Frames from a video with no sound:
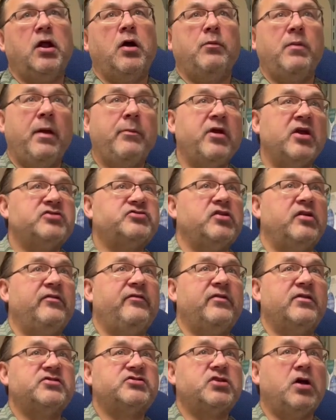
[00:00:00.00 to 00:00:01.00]
maybe I should have
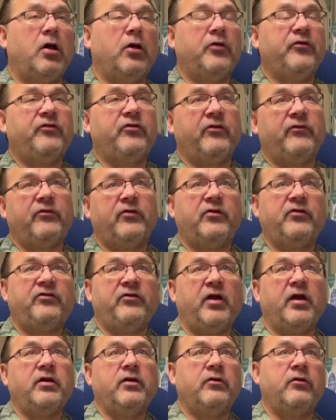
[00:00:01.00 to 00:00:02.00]
finished college the first,
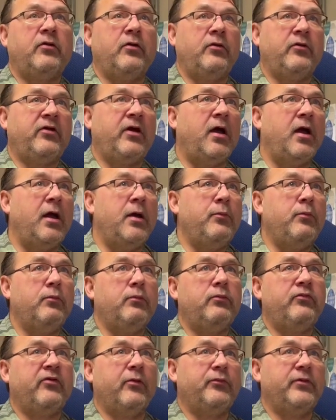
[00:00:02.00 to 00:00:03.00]
second, third time,
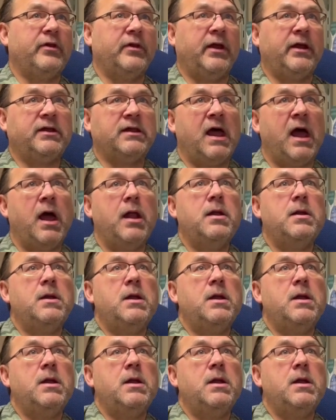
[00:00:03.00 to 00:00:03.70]
something like that.